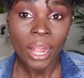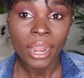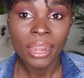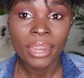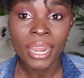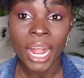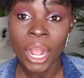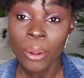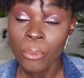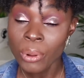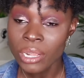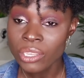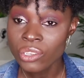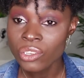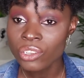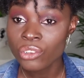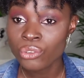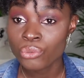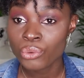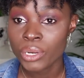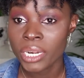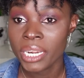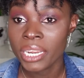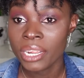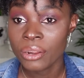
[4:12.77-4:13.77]
language
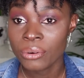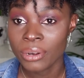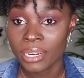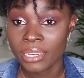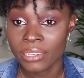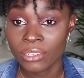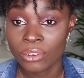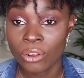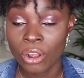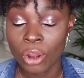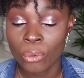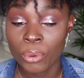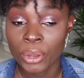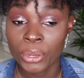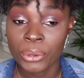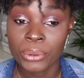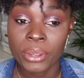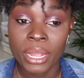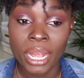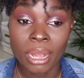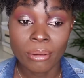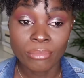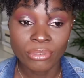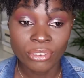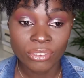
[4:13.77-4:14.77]
is really critical when you
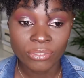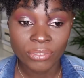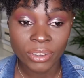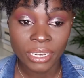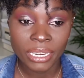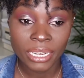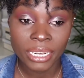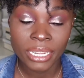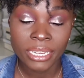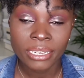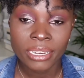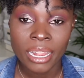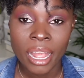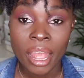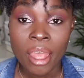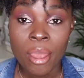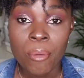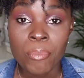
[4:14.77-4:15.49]
come to Finland,